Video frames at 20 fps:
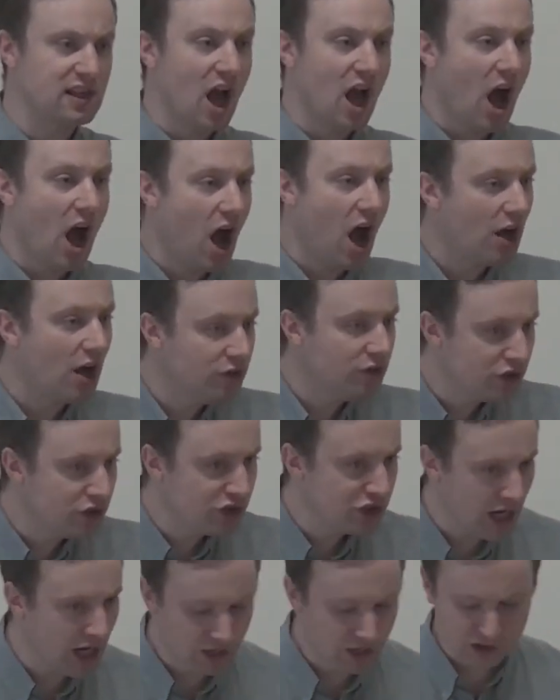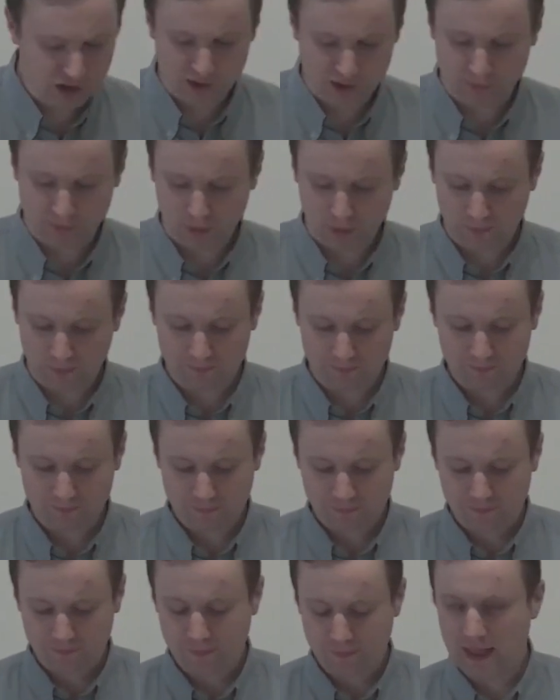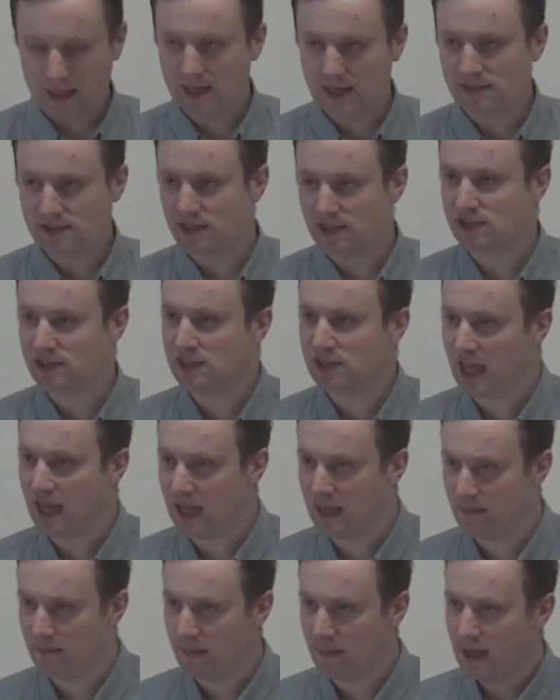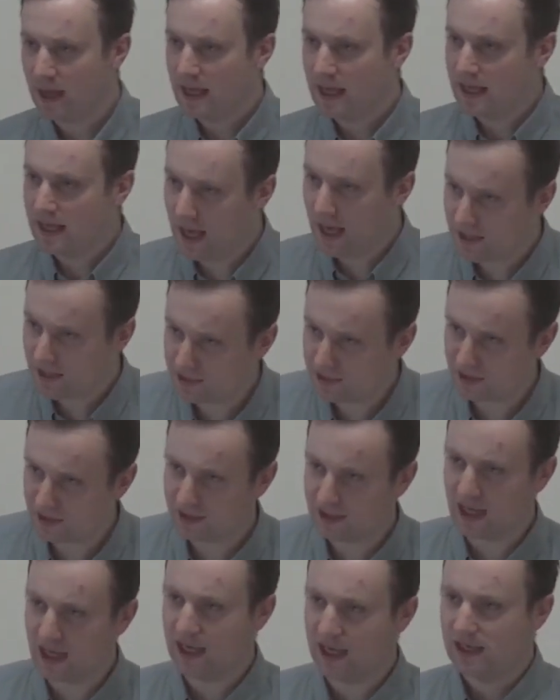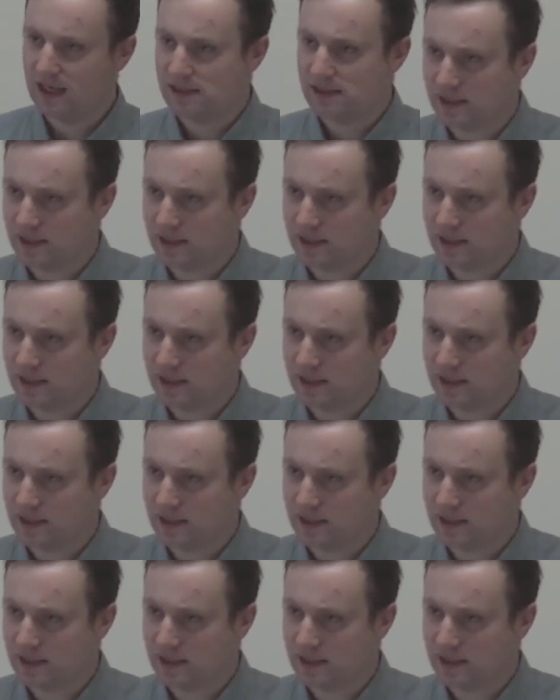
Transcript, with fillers: is unchangeable, he is the same yesterday,